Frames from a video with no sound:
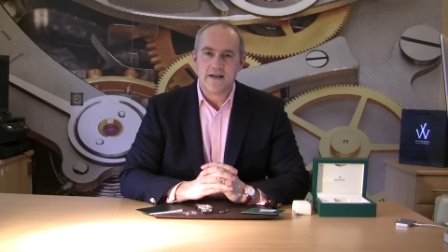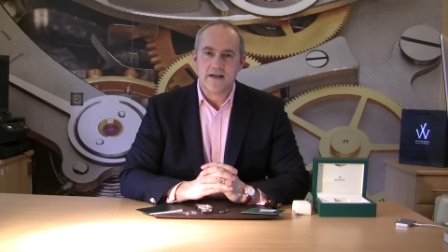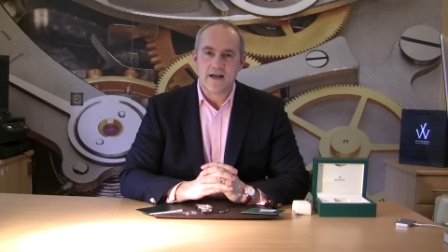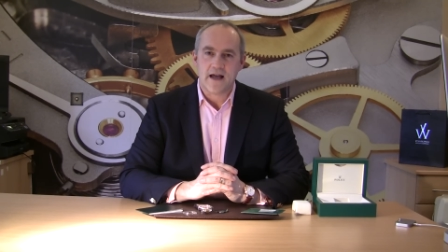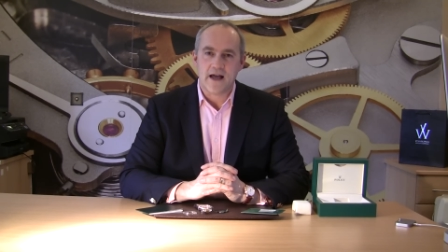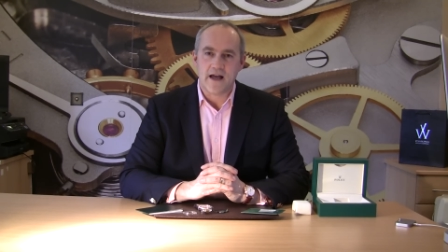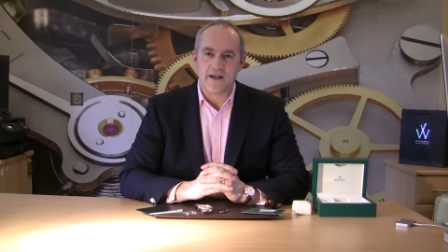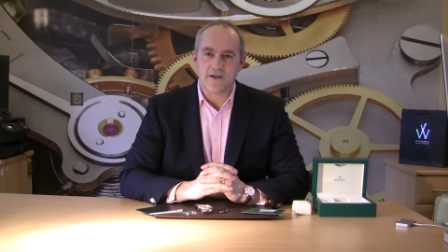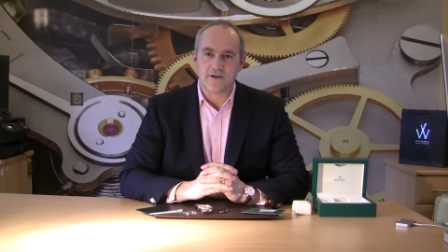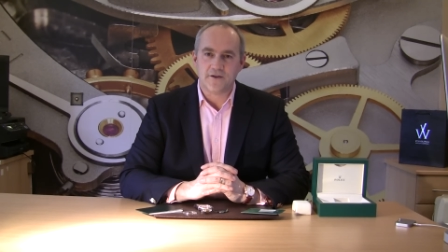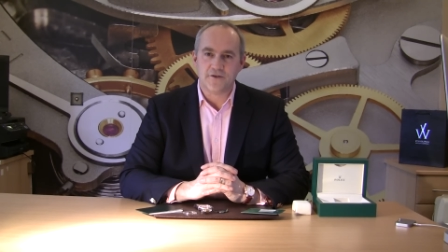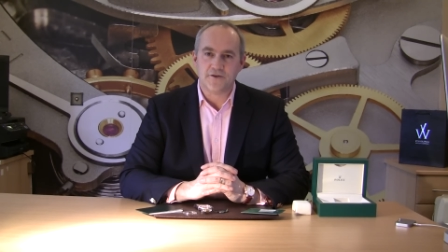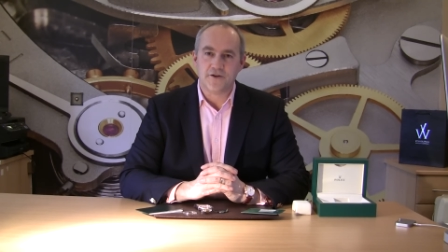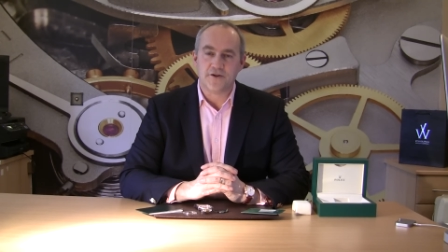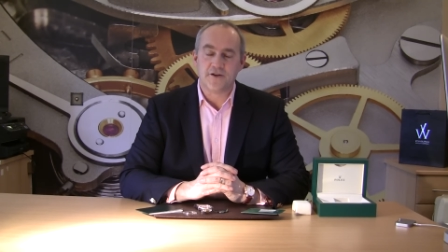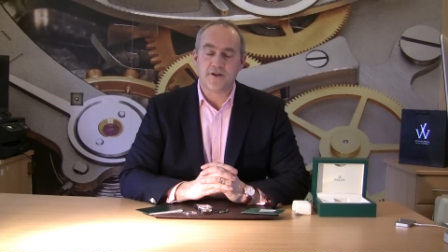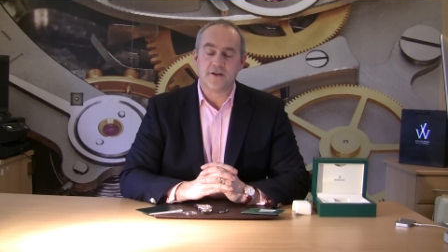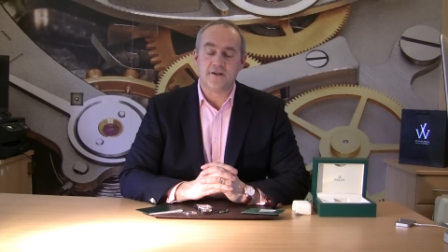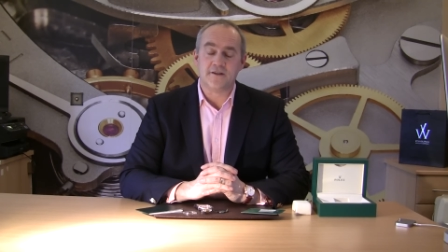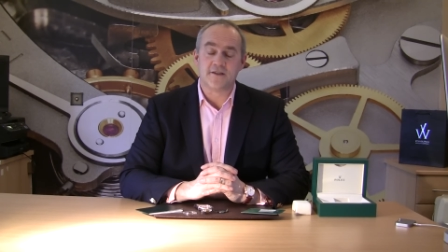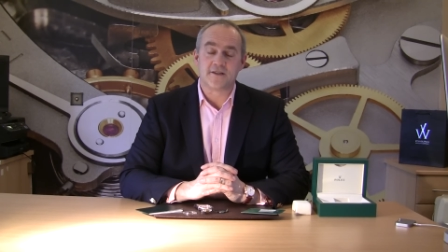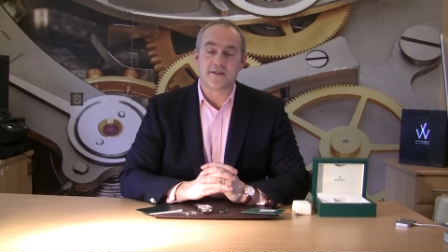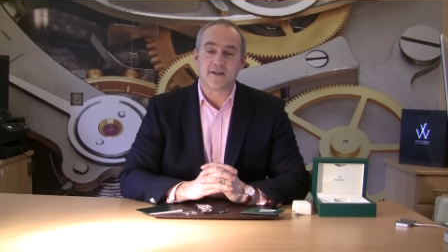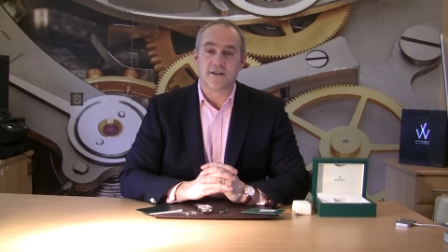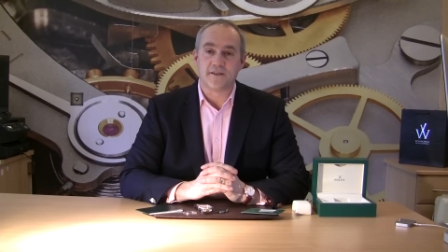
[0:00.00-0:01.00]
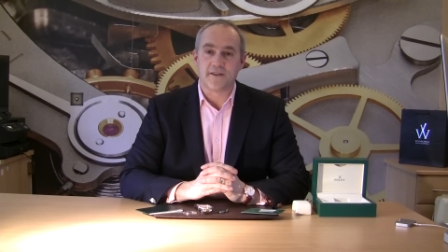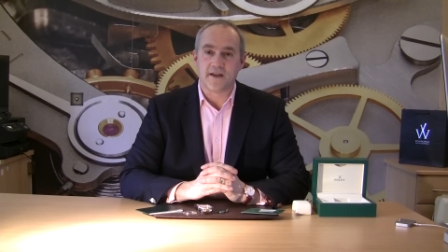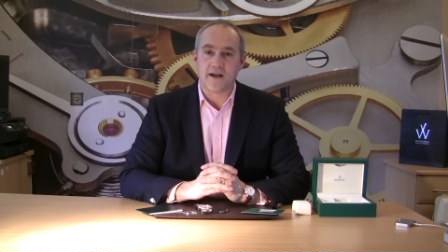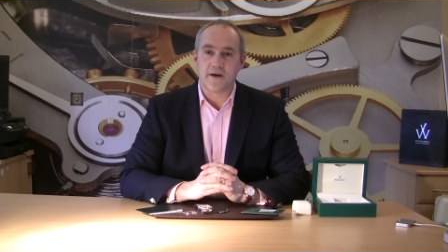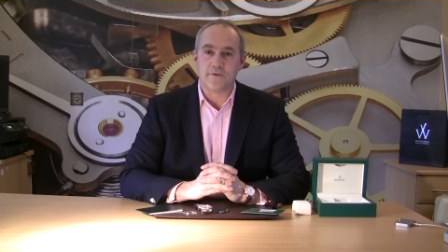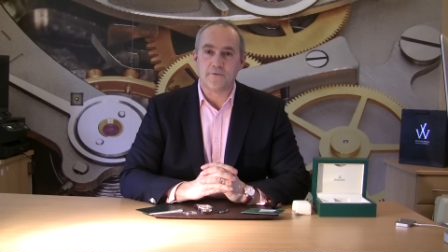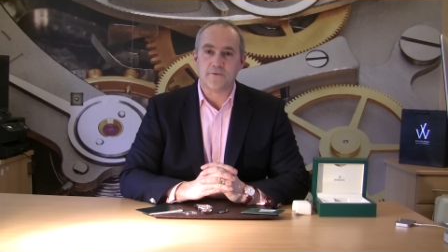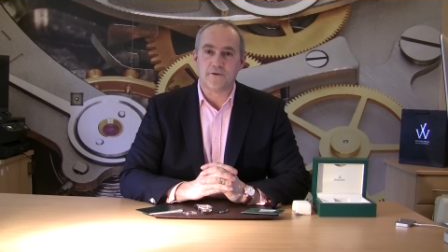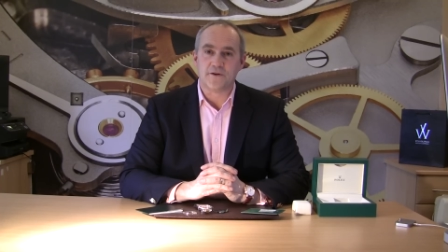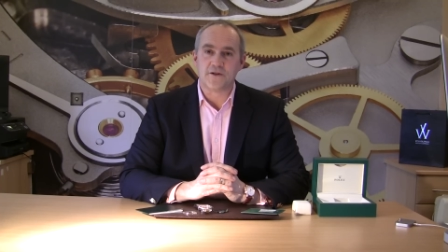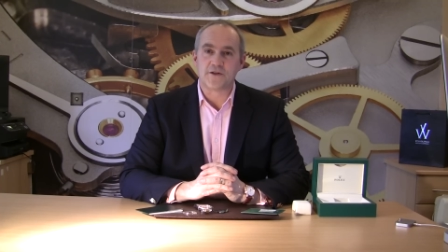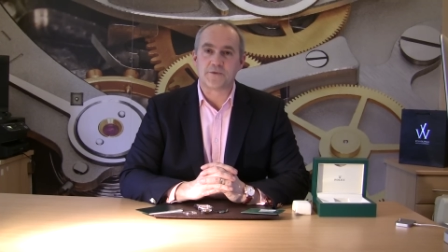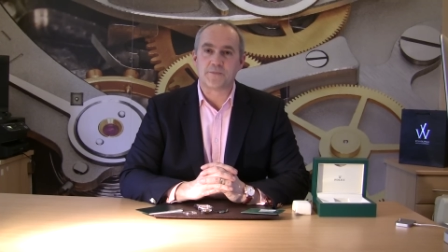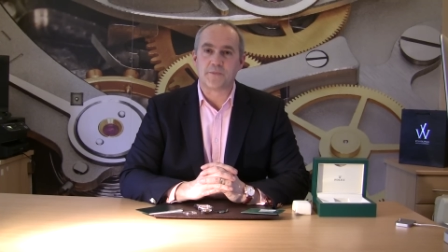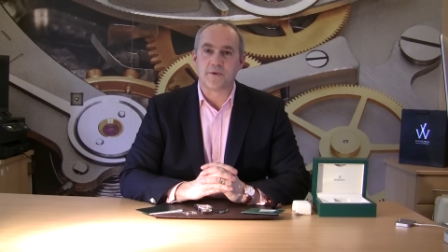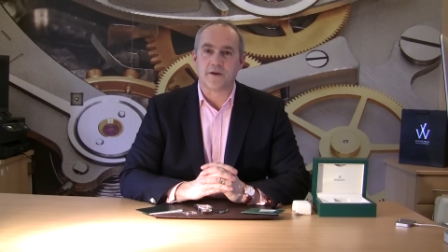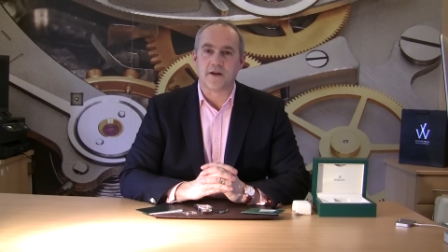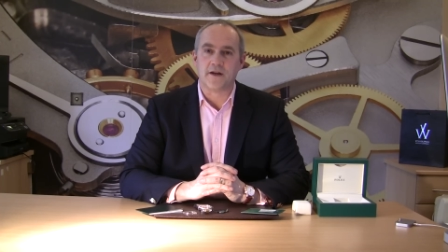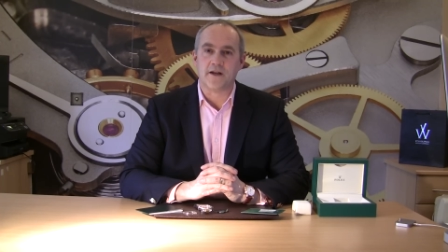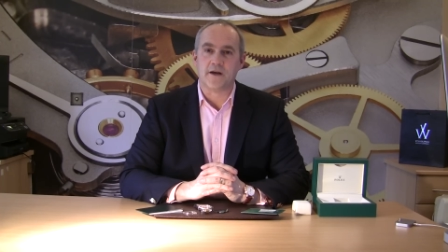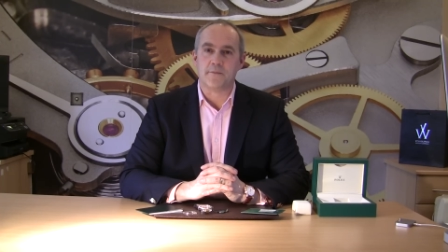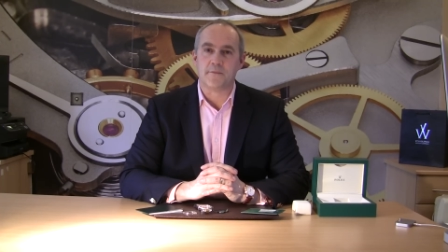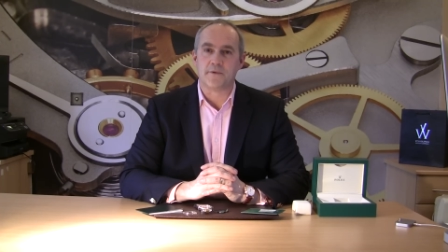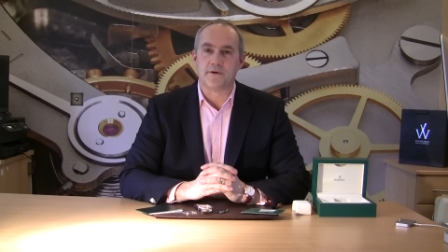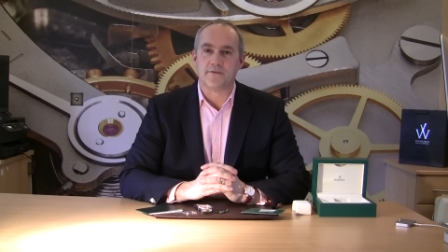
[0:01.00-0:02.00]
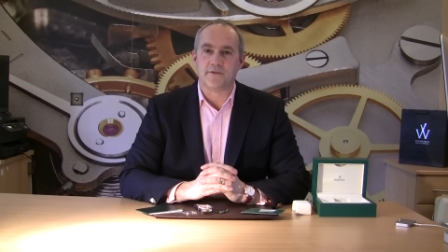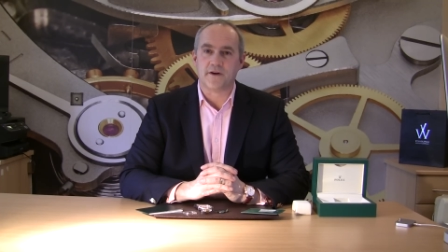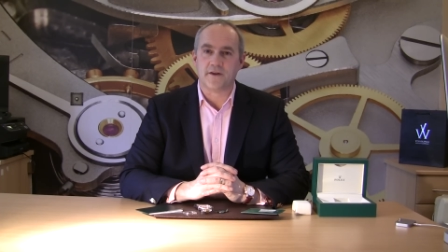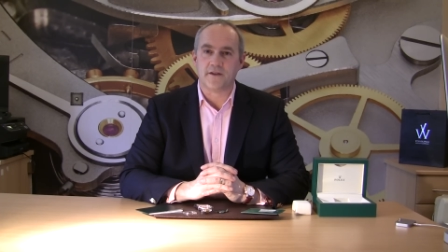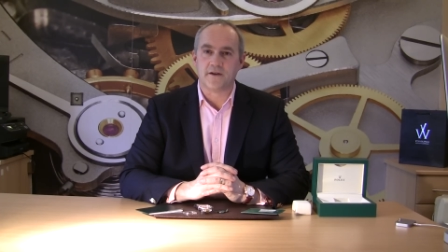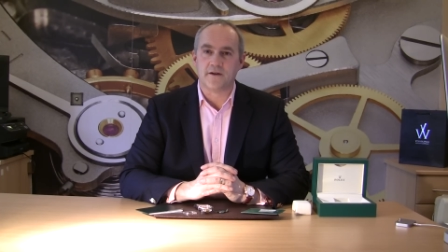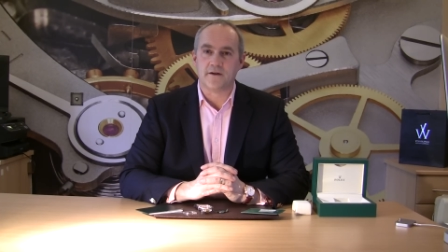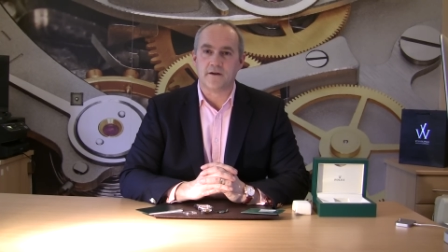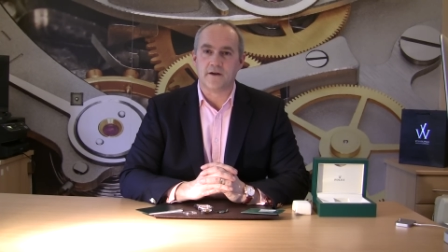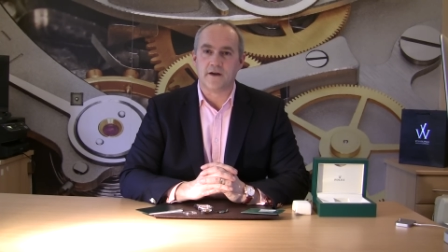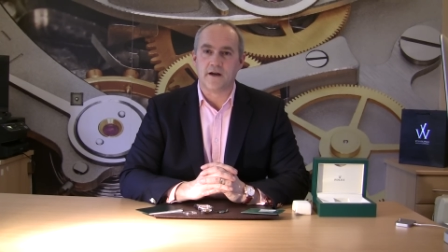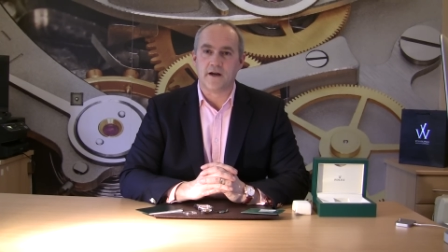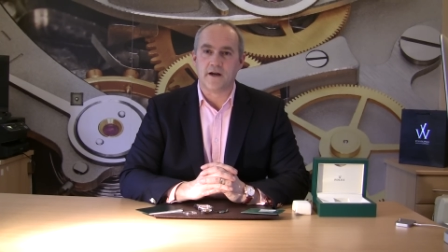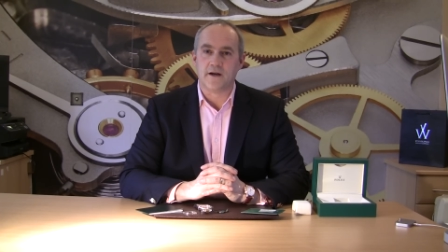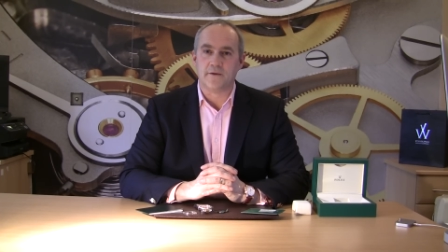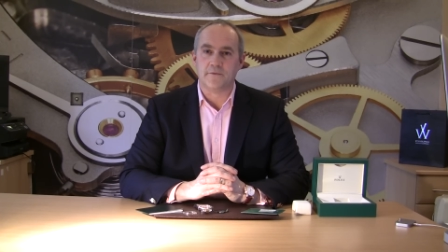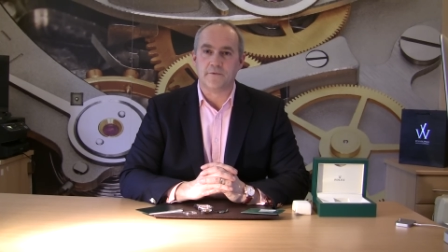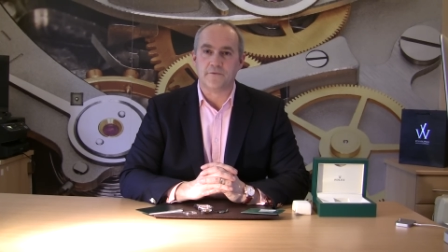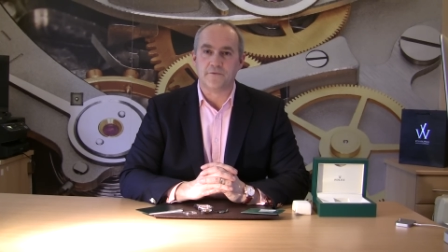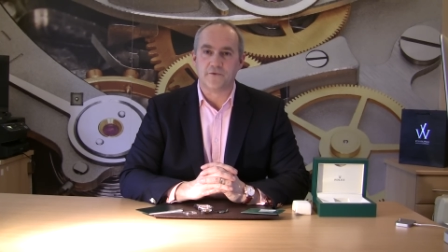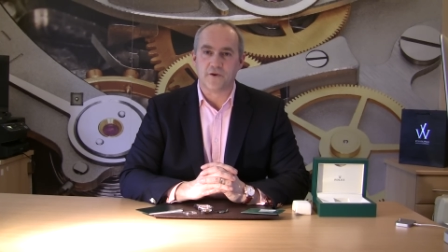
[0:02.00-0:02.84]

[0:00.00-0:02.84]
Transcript: And uh, you'll not only see that watch, but a number of other um,